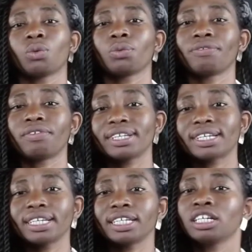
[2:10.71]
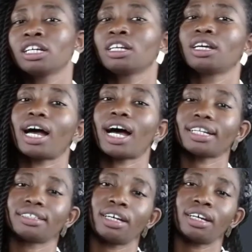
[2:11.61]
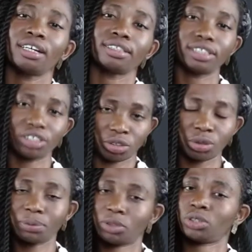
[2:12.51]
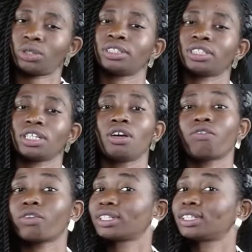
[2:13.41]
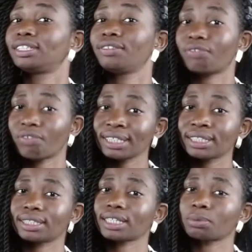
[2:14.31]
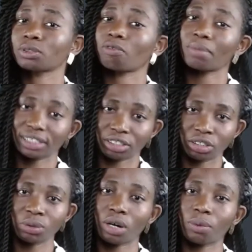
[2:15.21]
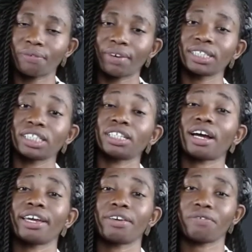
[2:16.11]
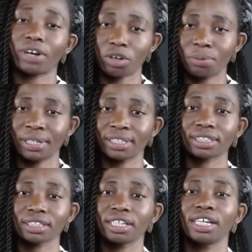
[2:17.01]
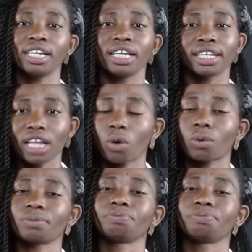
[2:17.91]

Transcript: We vividly had descriptions for the different types of material we find in our environment. Now,